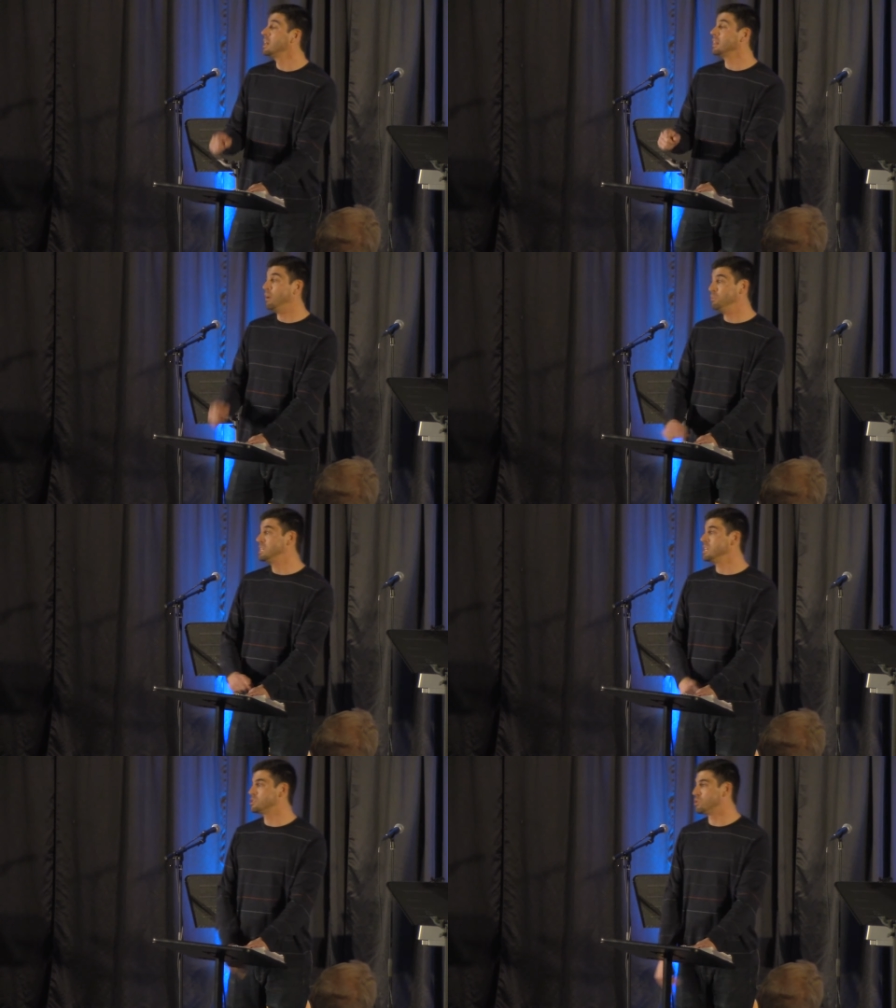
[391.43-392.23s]
Let me
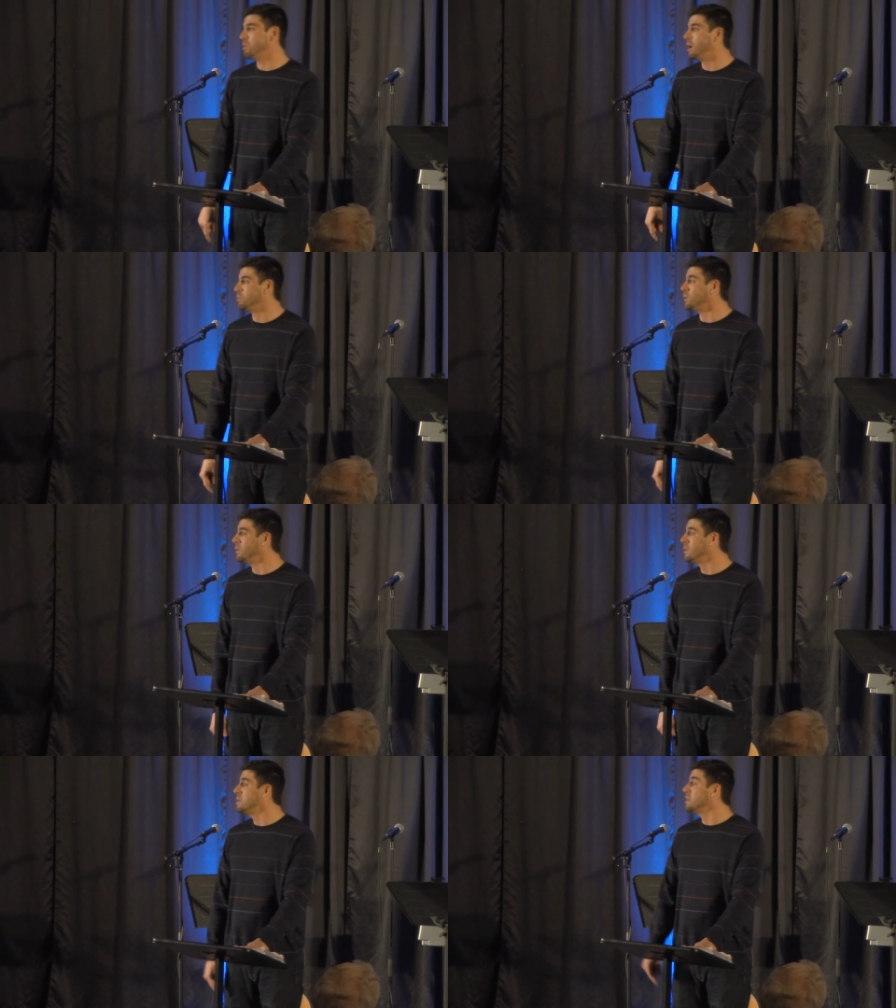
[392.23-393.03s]
teach the Bible.
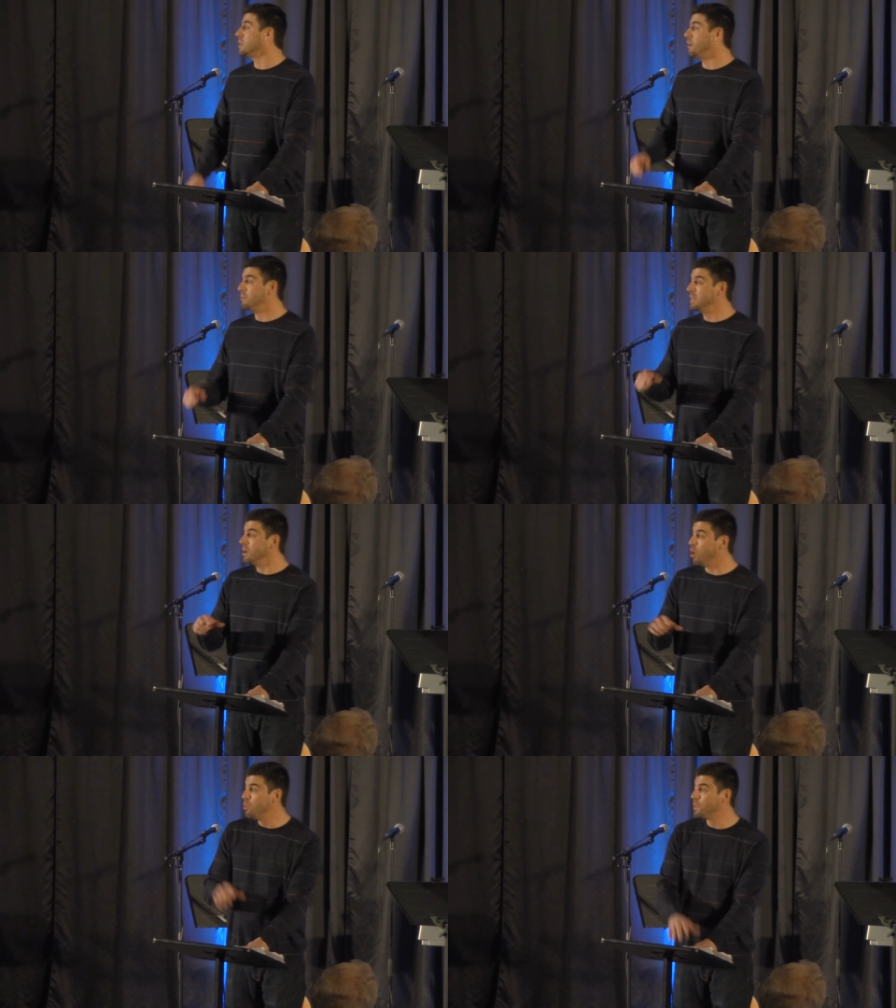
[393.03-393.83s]
Let me
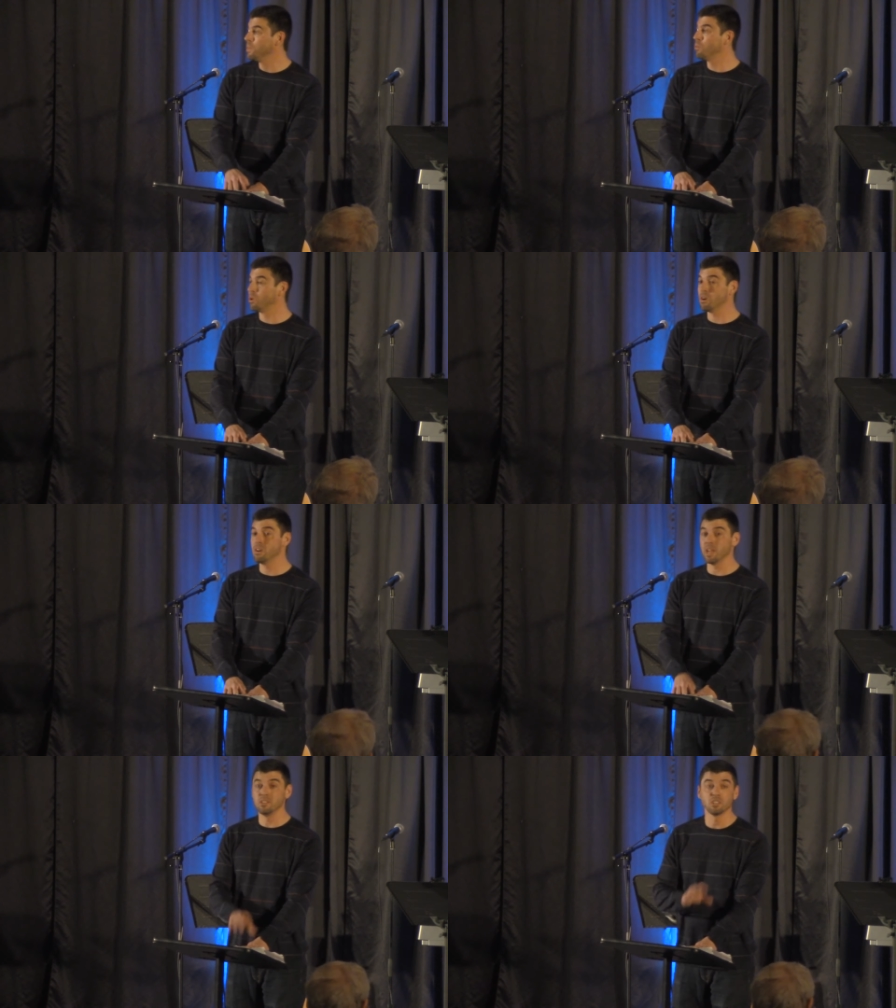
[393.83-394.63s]
open the word
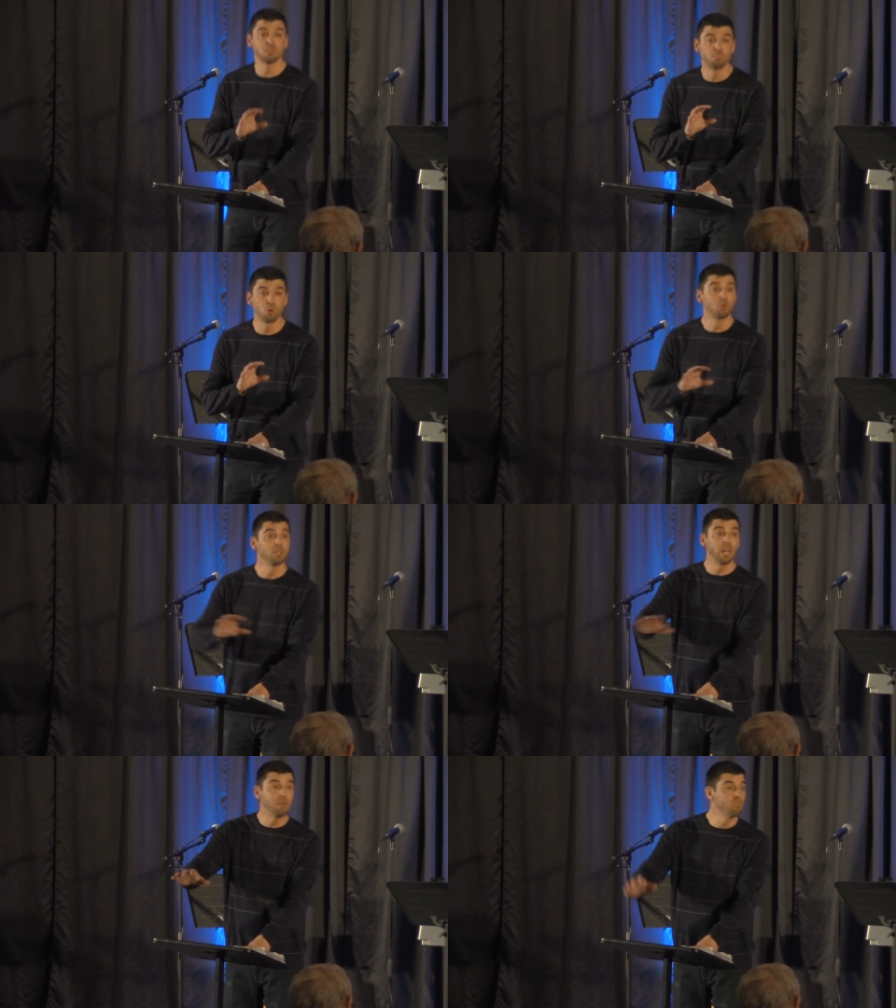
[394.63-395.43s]
and just
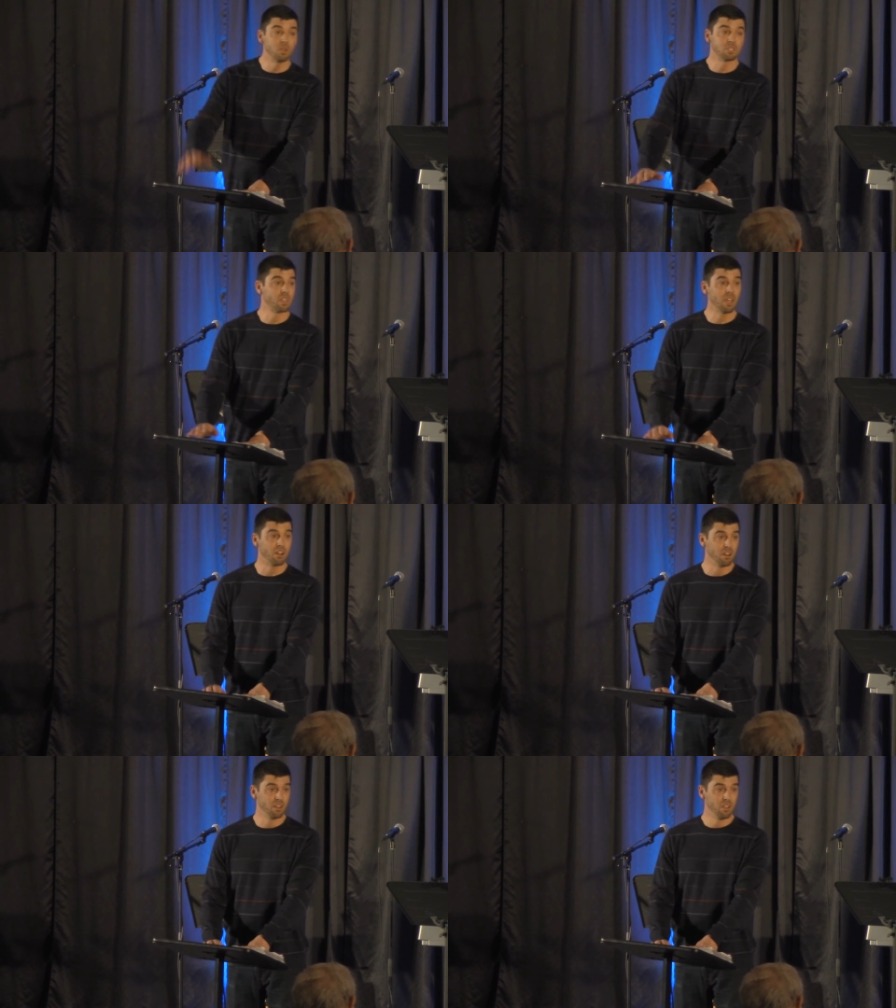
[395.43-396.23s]
proclaim what's there.